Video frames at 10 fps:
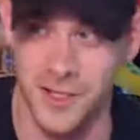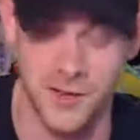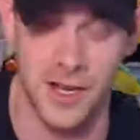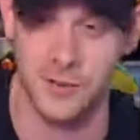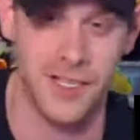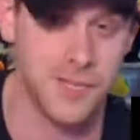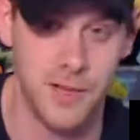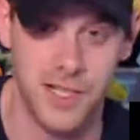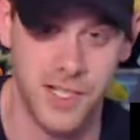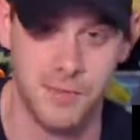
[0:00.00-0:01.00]
and try to win as
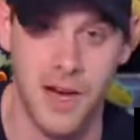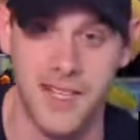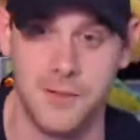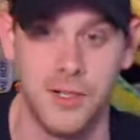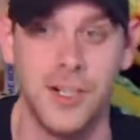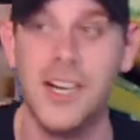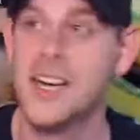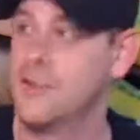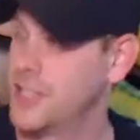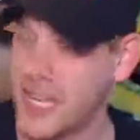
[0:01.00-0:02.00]
much as possible,
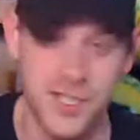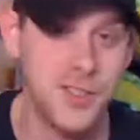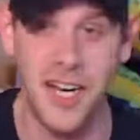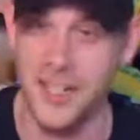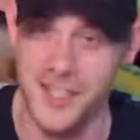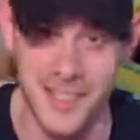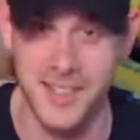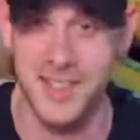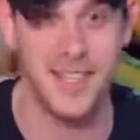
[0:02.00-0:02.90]
which, as you guys can see,